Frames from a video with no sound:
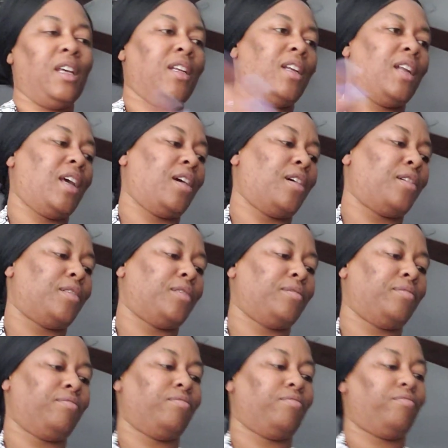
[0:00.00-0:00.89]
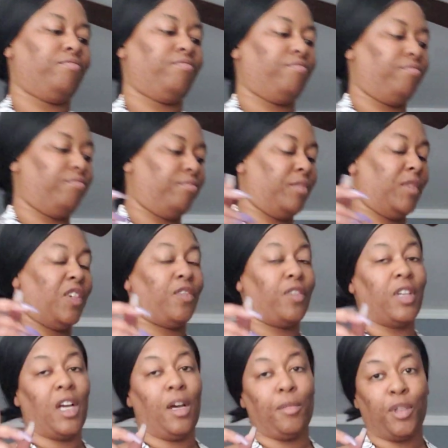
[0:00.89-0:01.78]
Now,
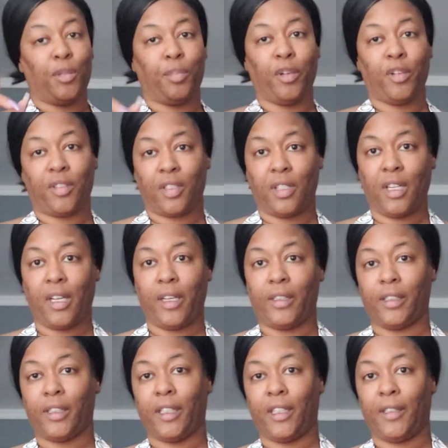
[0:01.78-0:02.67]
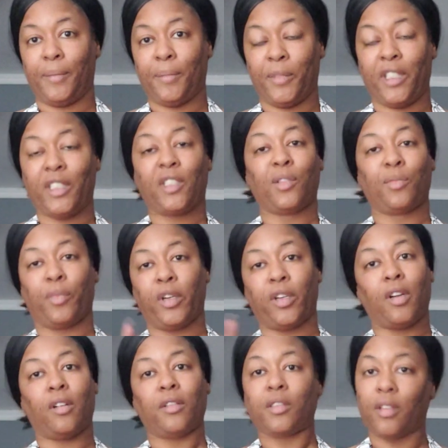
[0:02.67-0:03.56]
phenomenal personality. This is
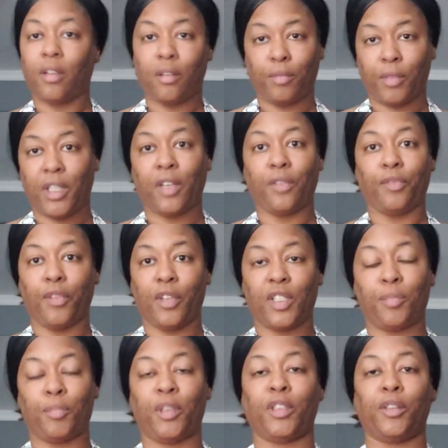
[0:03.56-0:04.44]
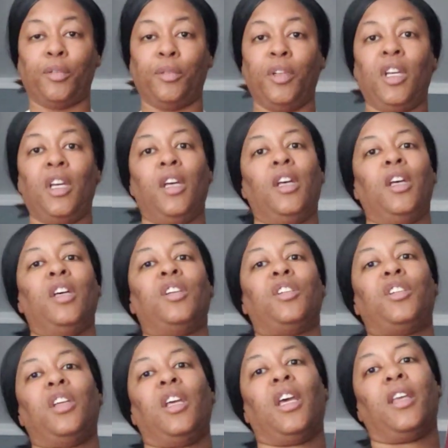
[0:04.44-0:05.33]
where it all started with that French blue.
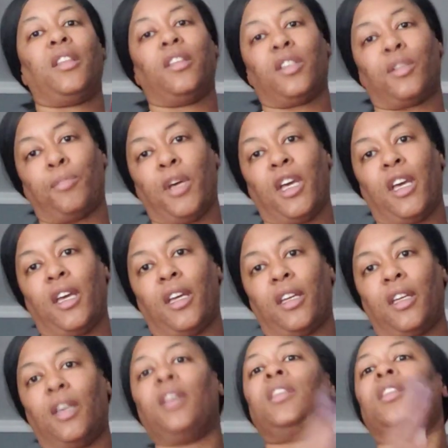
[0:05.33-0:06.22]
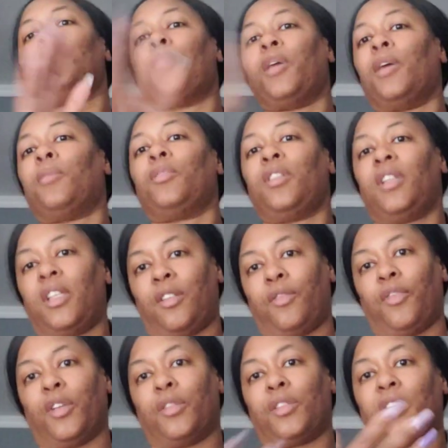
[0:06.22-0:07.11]
She had this bag in the pebble
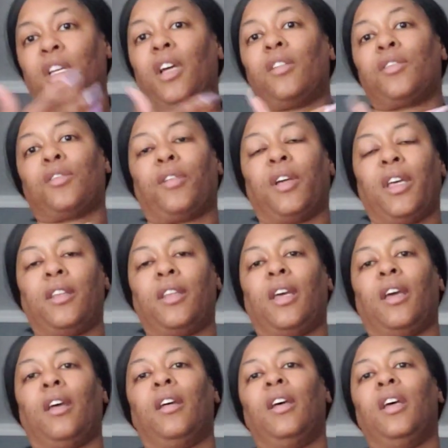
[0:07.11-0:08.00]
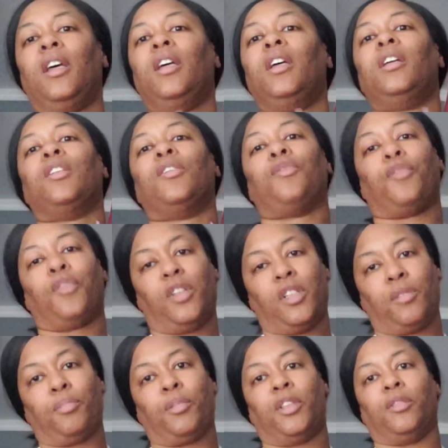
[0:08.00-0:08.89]
leather version. They also had that in the
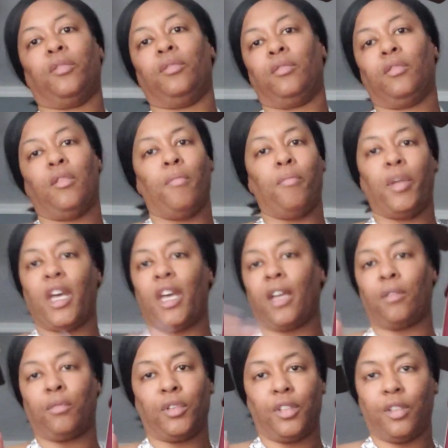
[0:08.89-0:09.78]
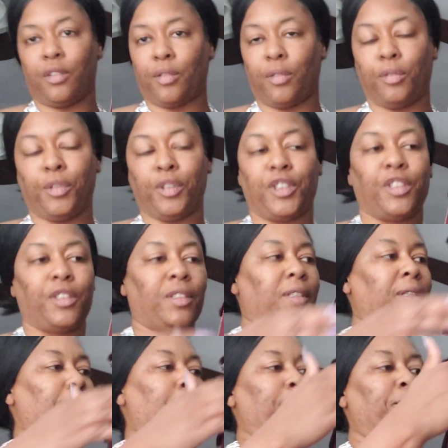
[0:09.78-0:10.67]
French blue. Bag was just
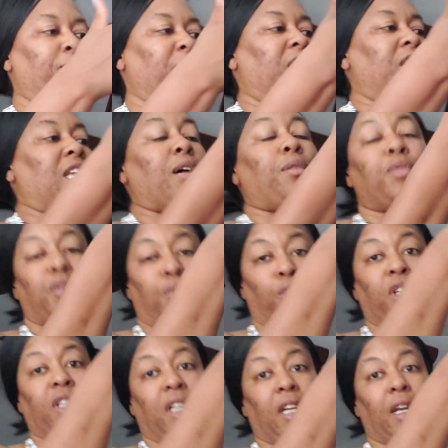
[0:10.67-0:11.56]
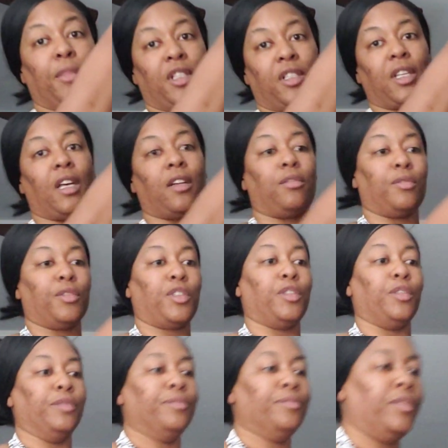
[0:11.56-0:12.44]
gorgeous. That was one that I missed out on
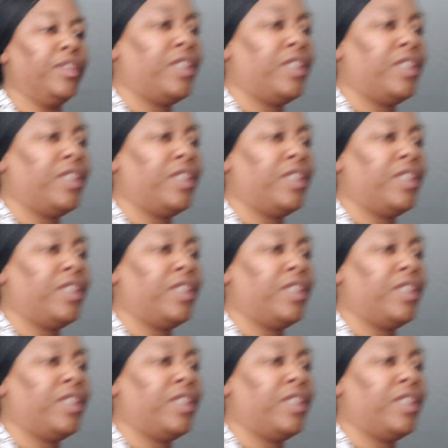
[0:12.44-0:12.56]
too.